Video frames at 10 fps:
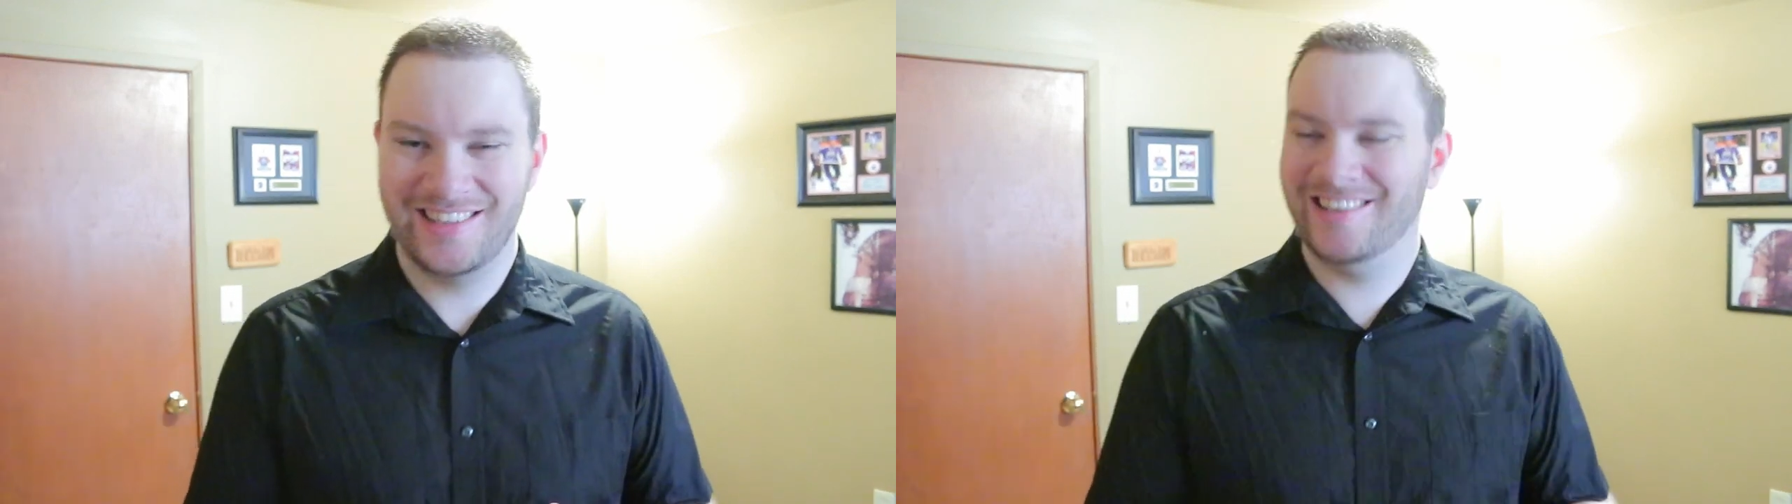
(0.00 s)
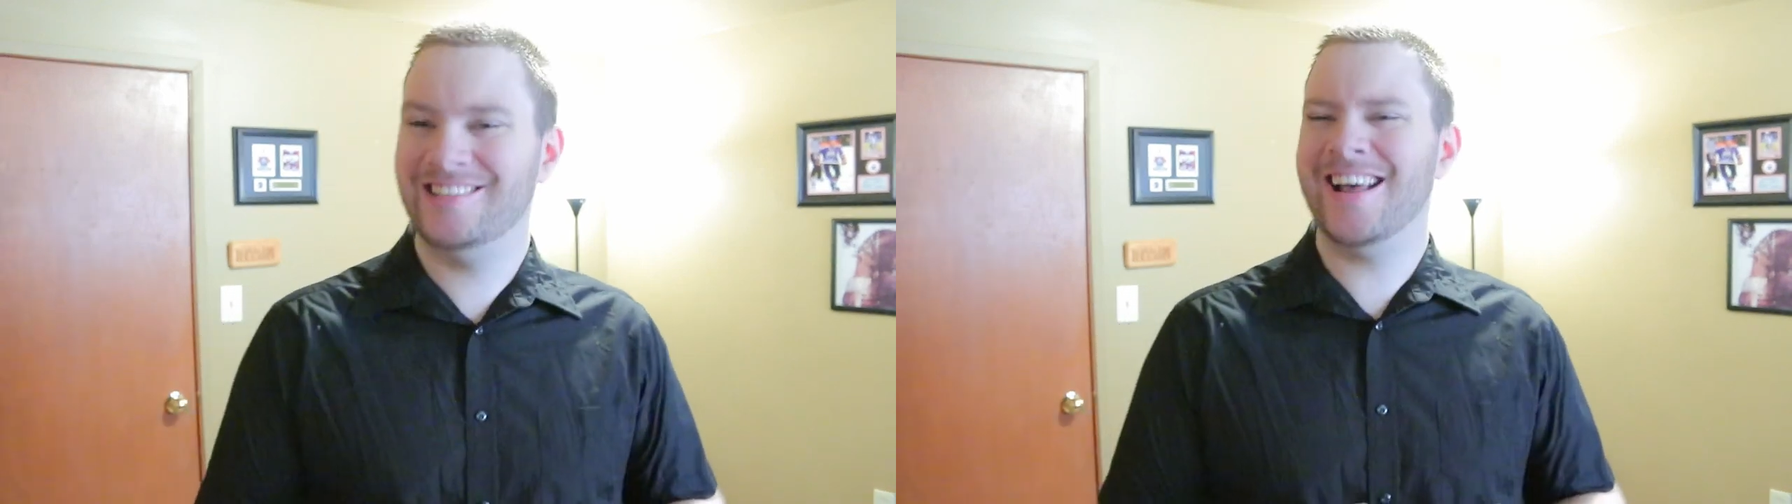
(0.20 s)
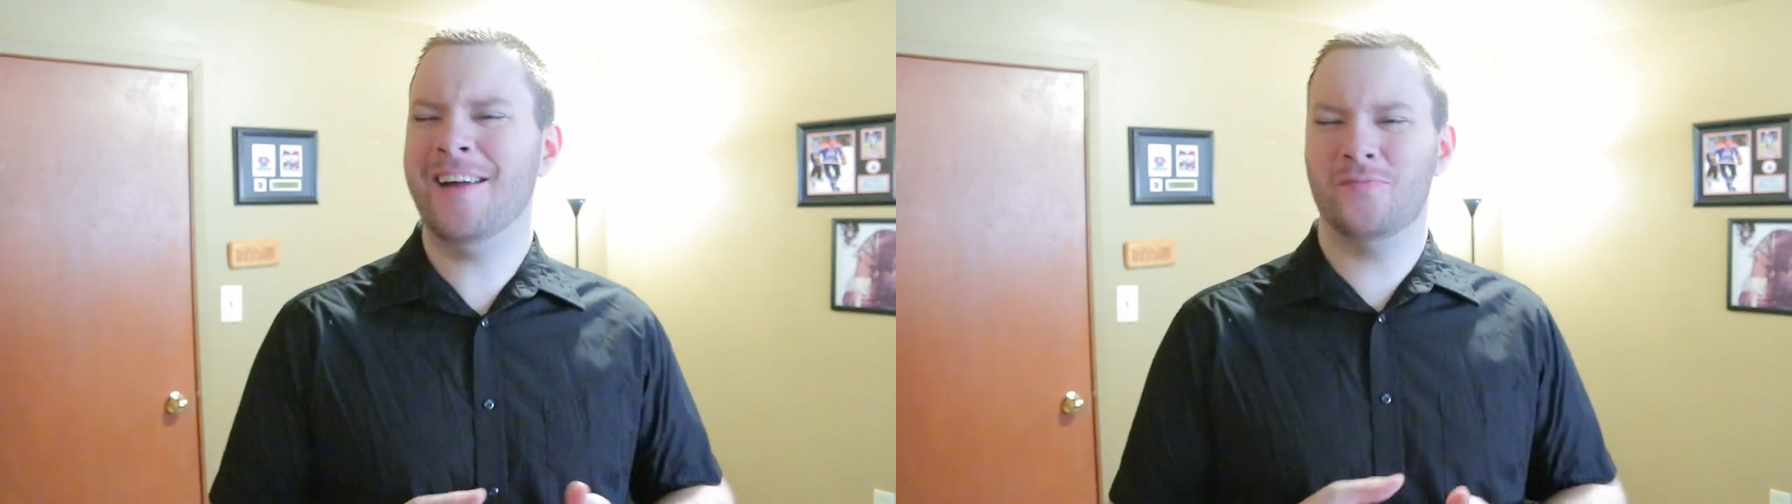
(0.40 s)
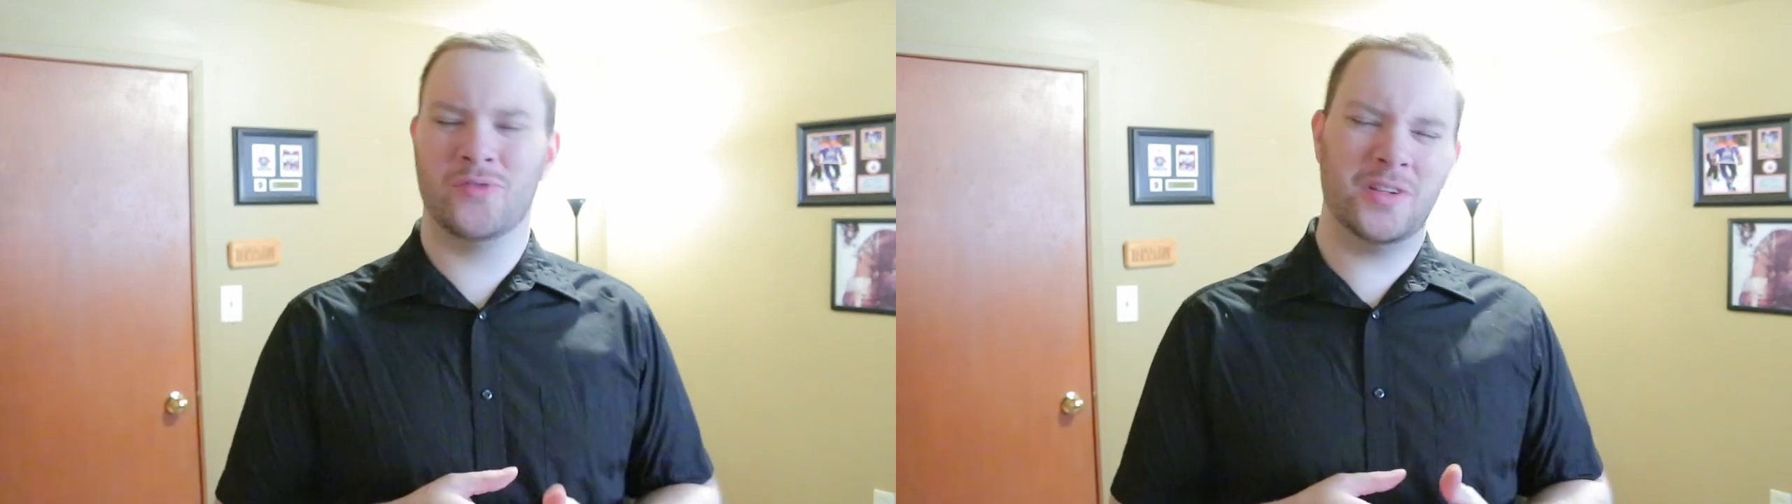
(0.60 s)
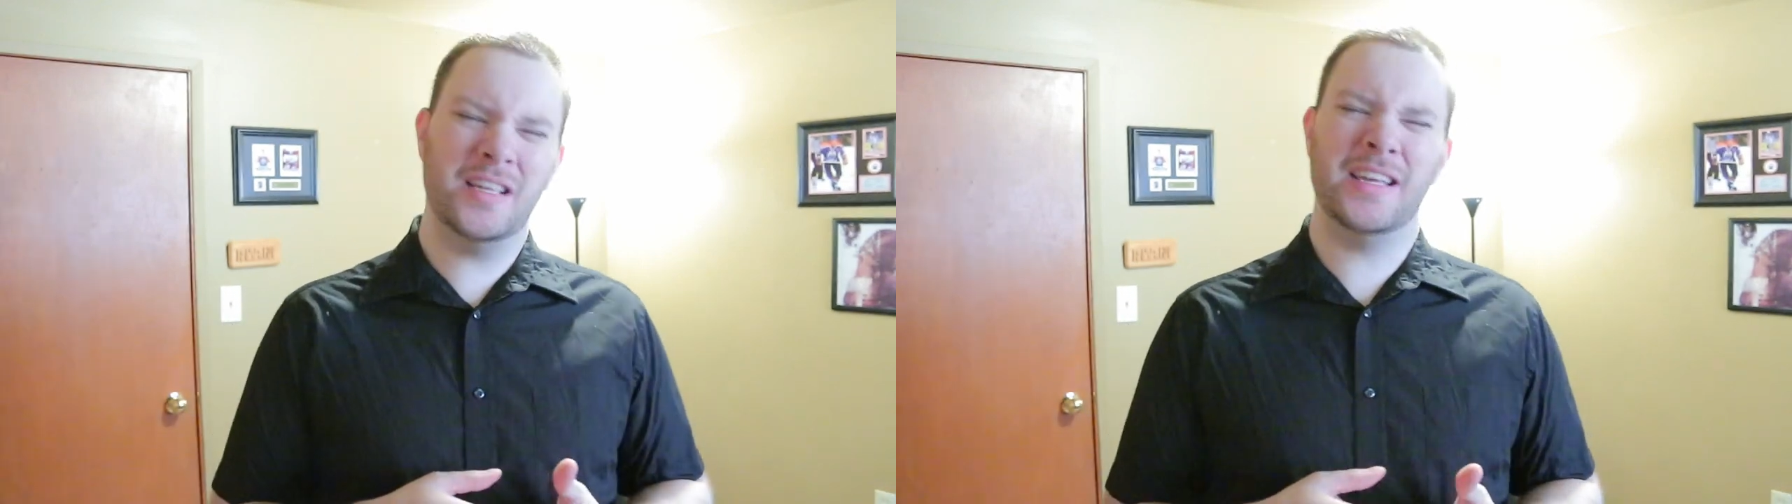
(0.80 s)
Is that
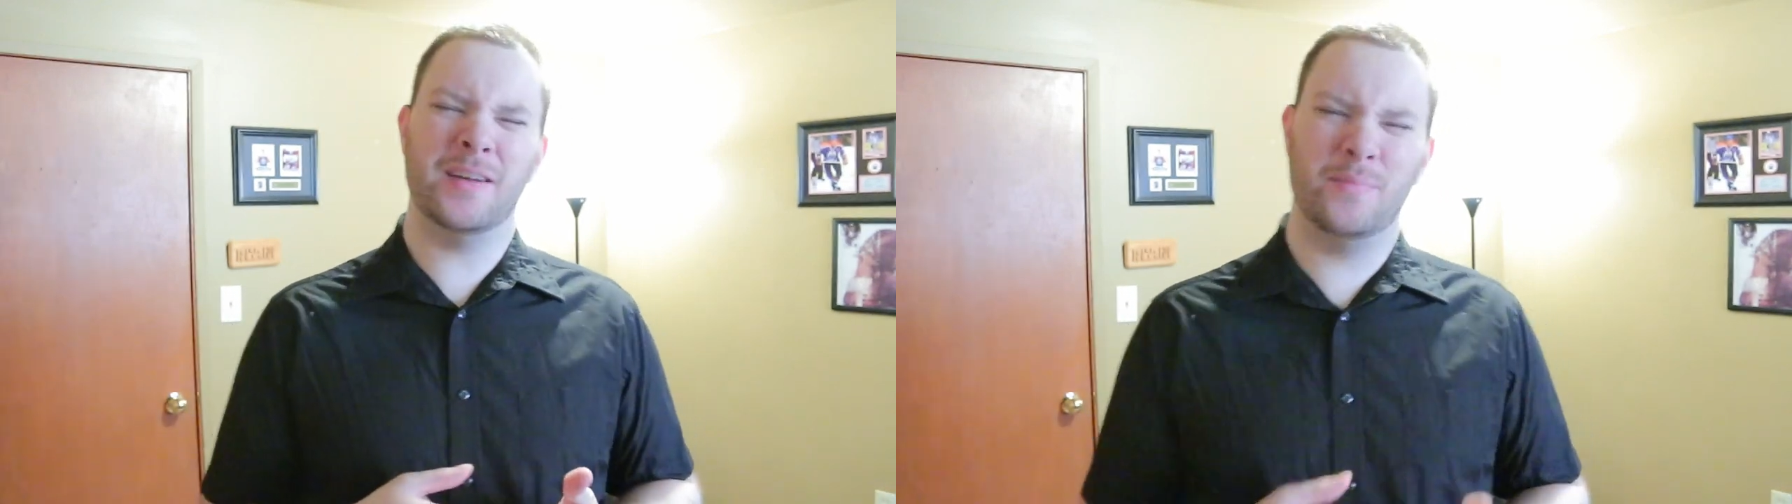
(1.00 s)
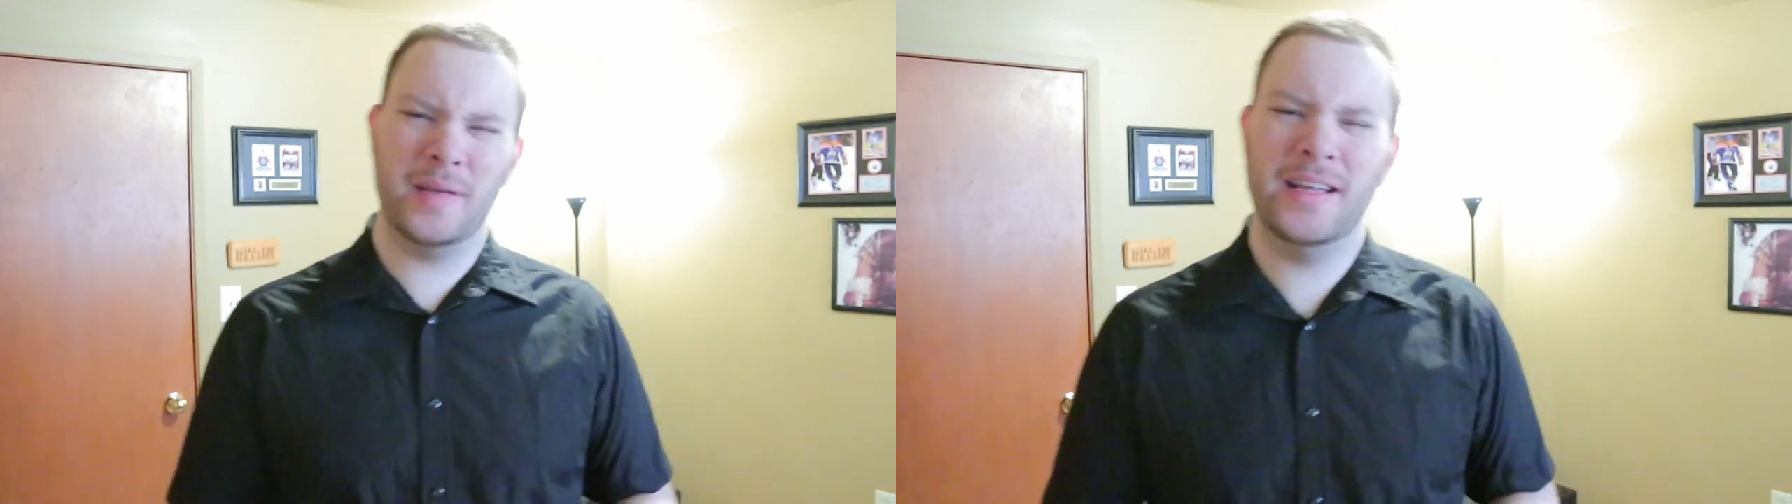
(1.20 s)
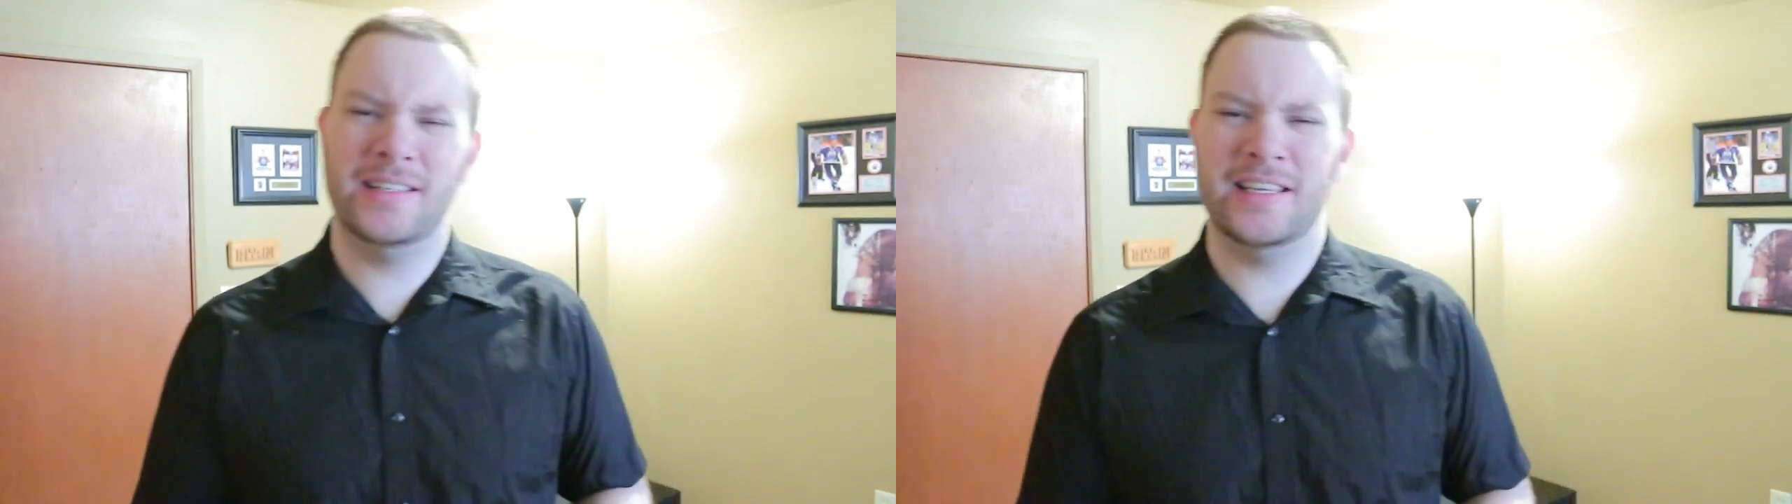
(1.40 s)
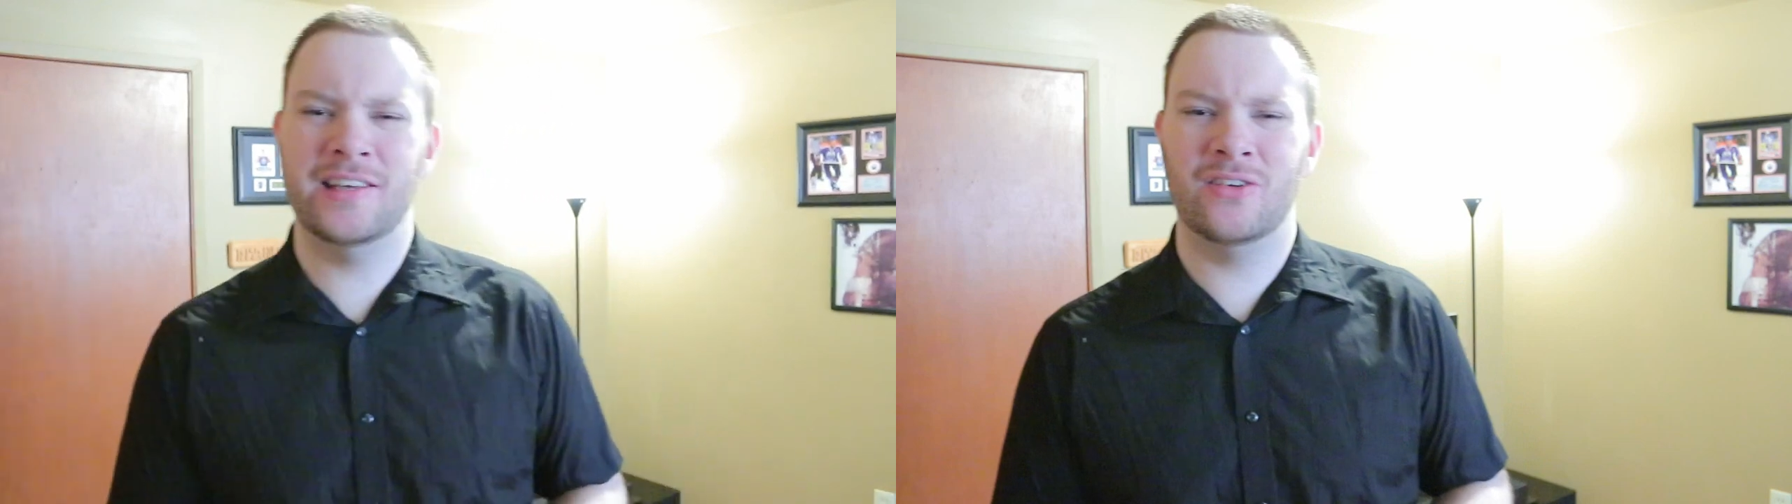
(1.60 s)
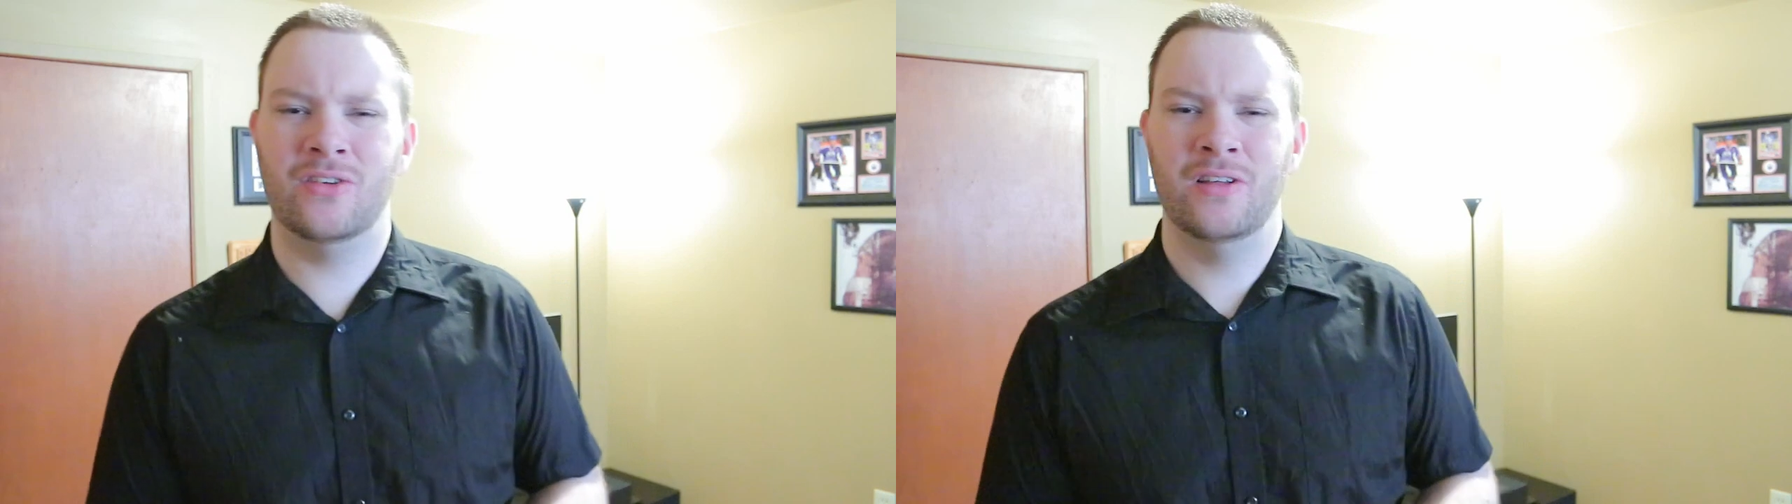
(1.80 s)
really a big
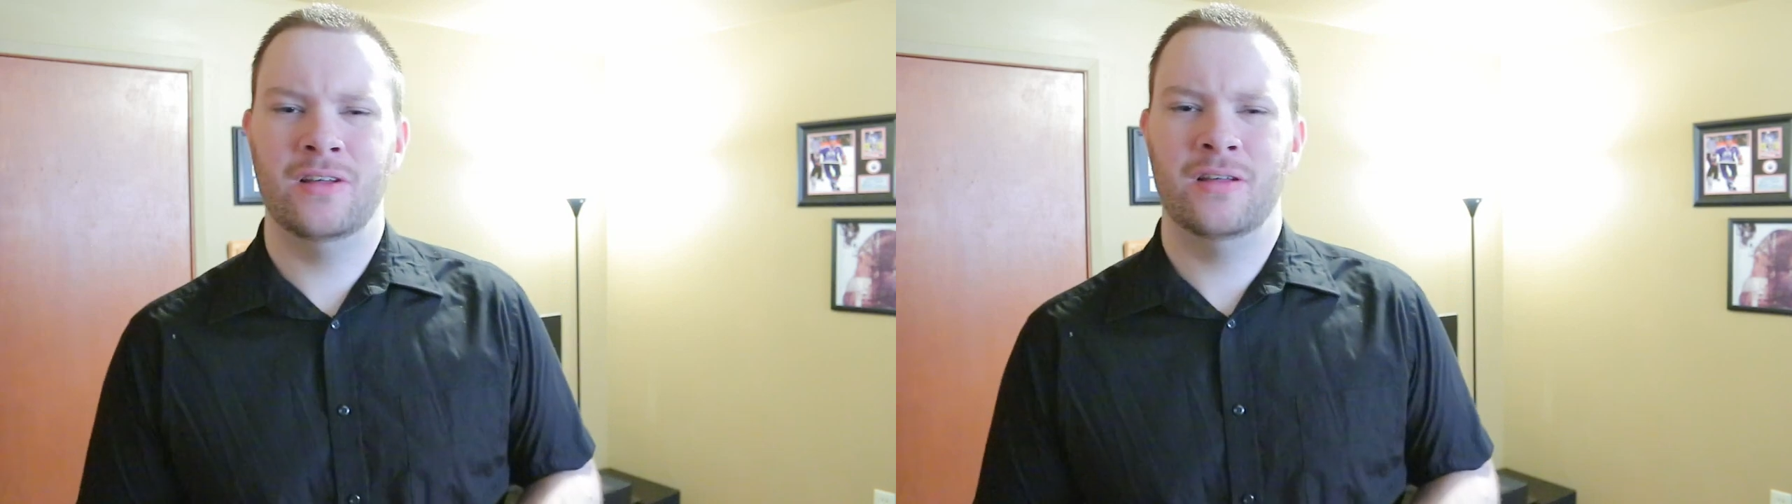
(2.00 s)
deal?